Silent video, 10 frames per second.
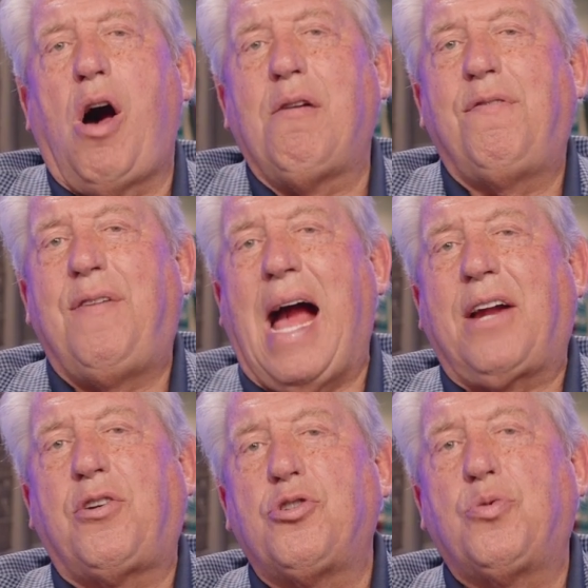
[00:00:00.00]
on
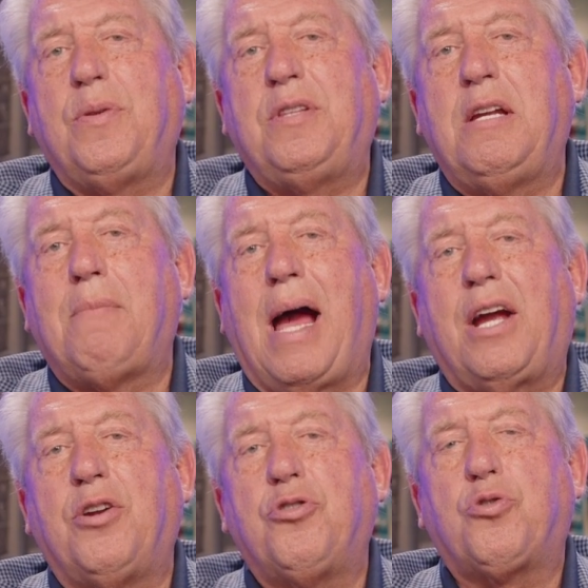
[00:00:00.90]
factors within my
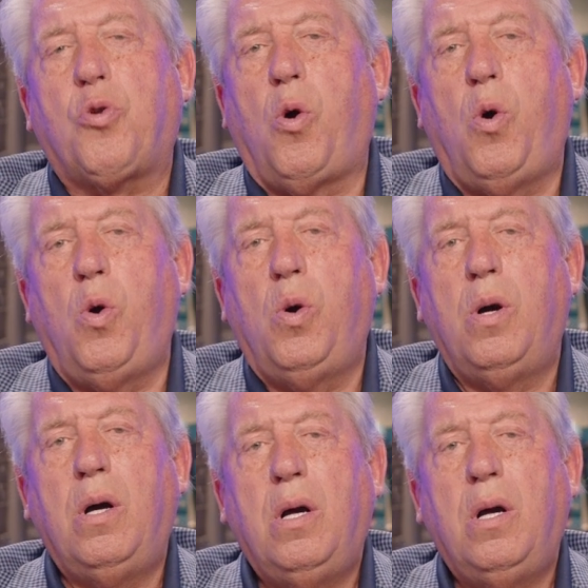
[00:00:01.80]
control